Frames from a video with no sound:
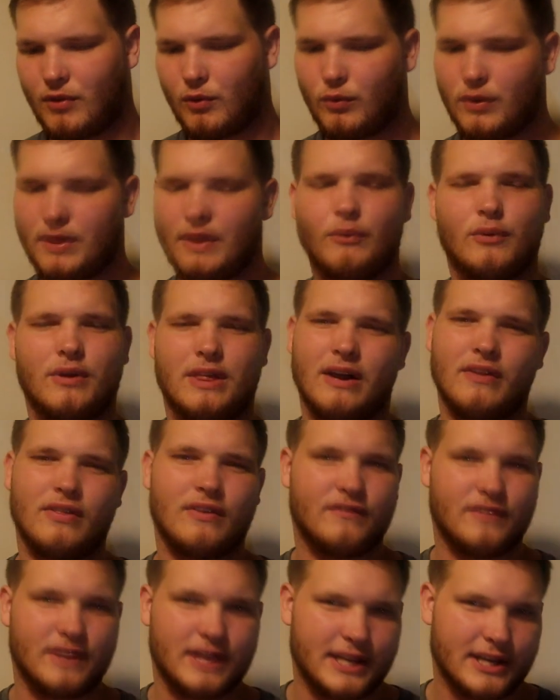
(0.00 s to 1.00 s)
Without
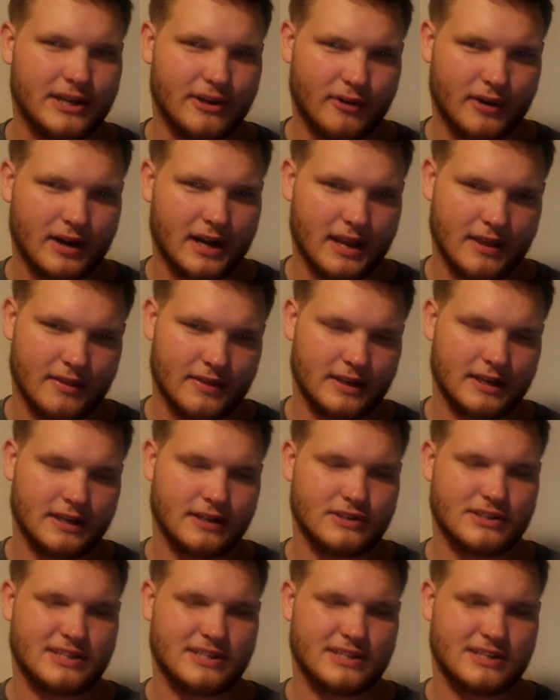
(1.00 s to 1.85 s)
the video or anything,